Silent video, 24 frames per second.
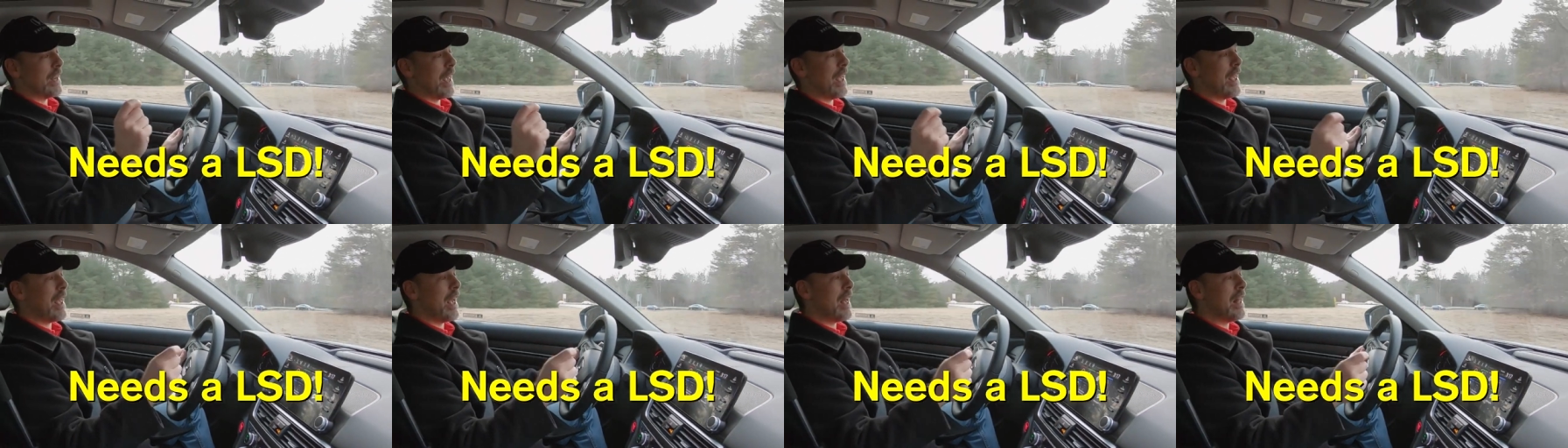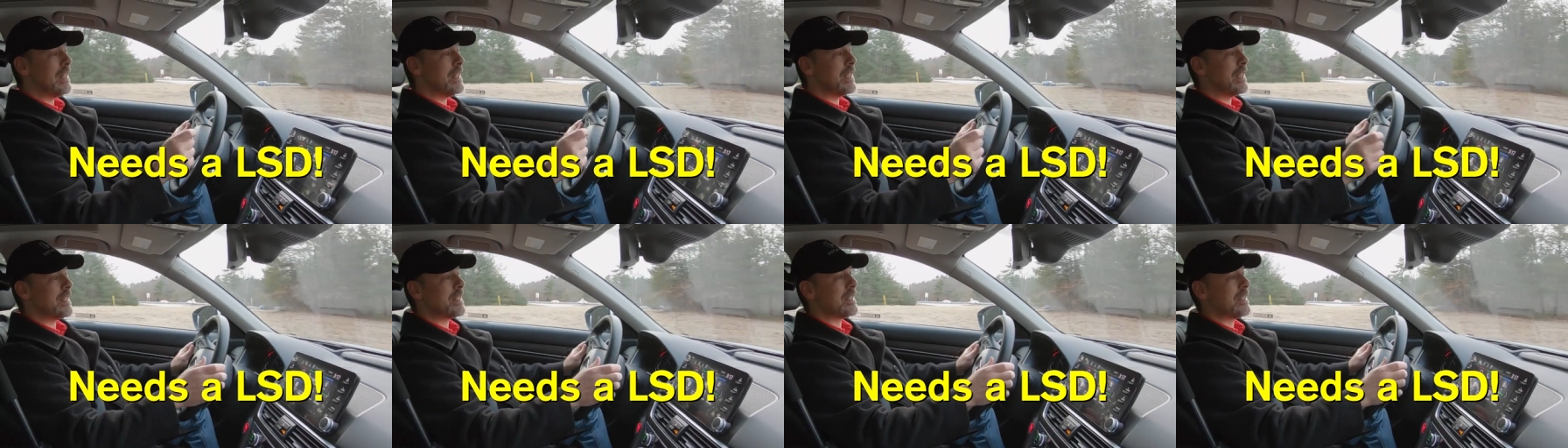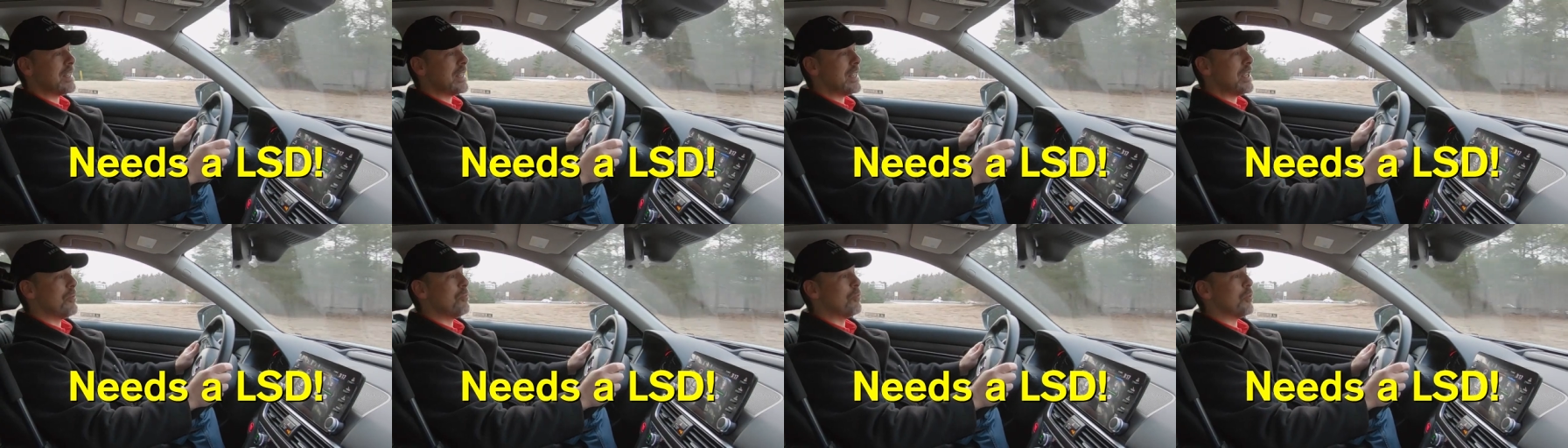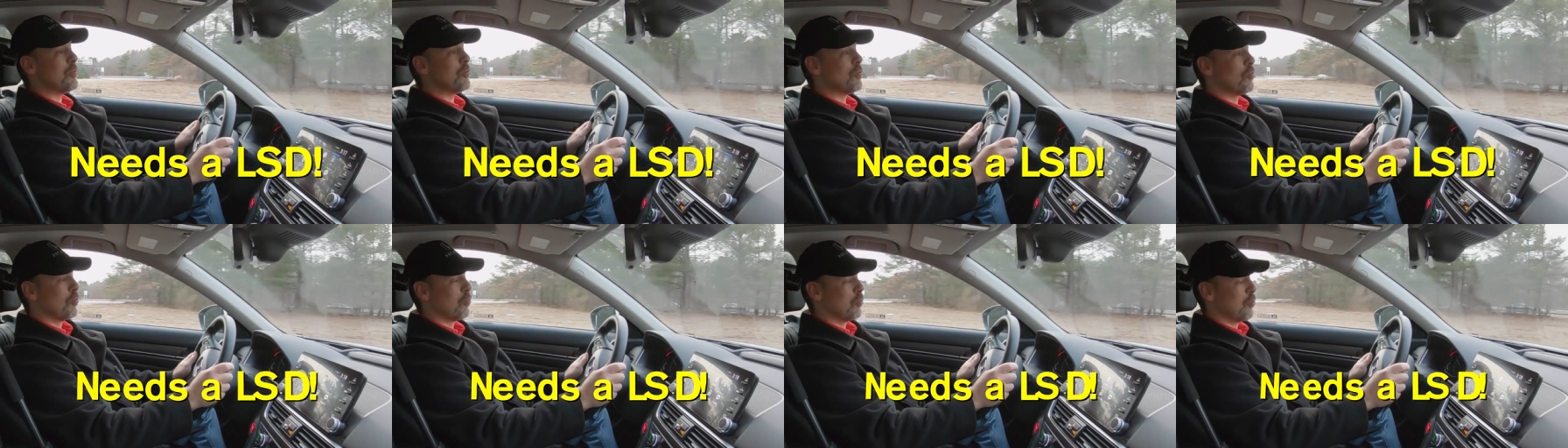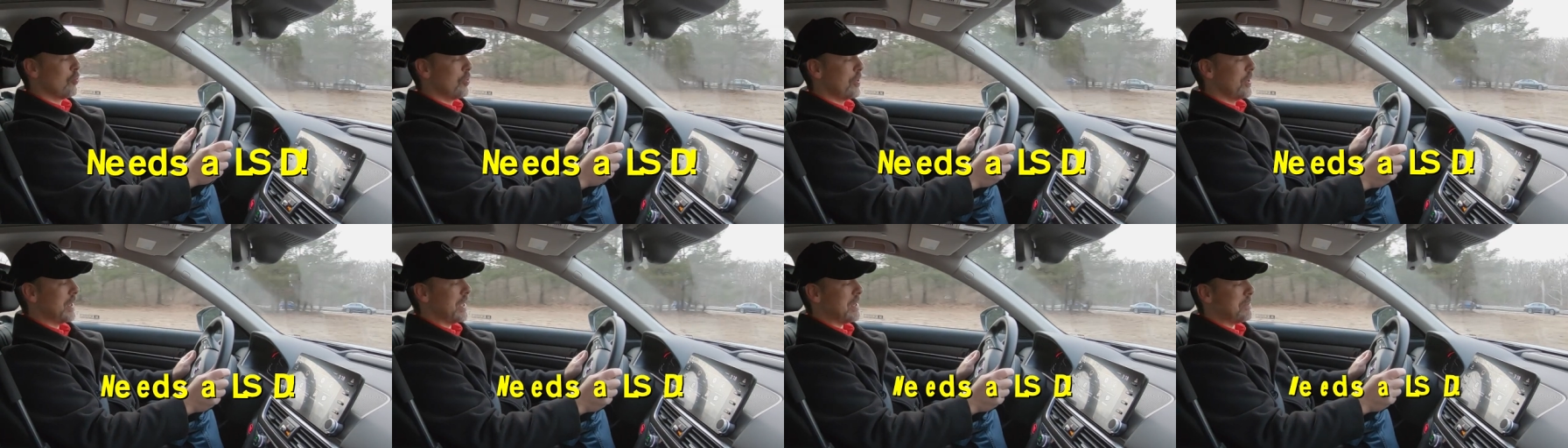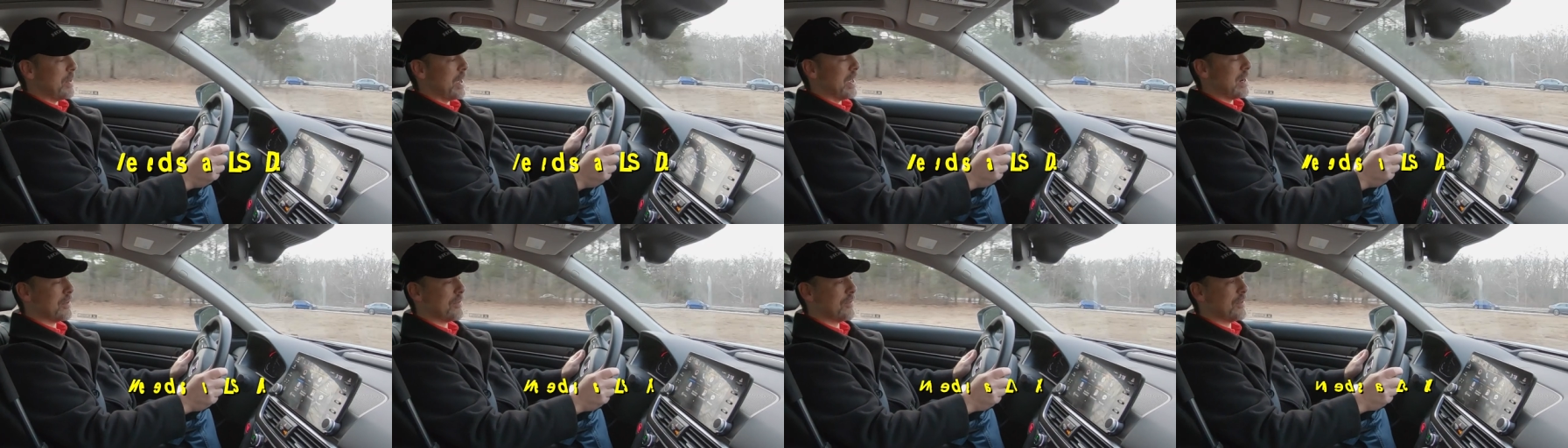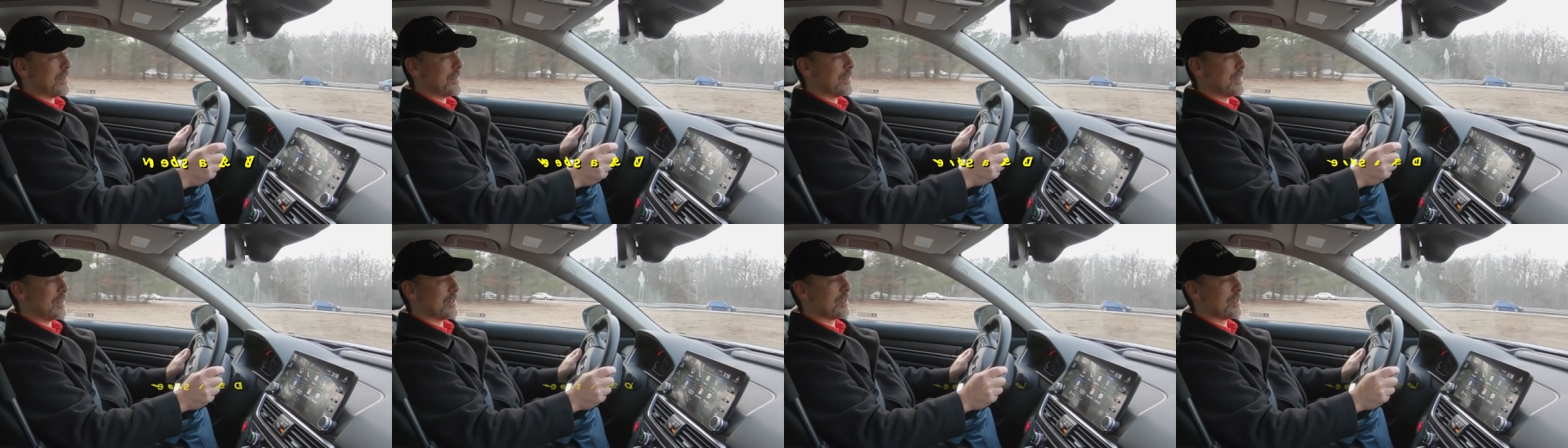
LSD would really benefit this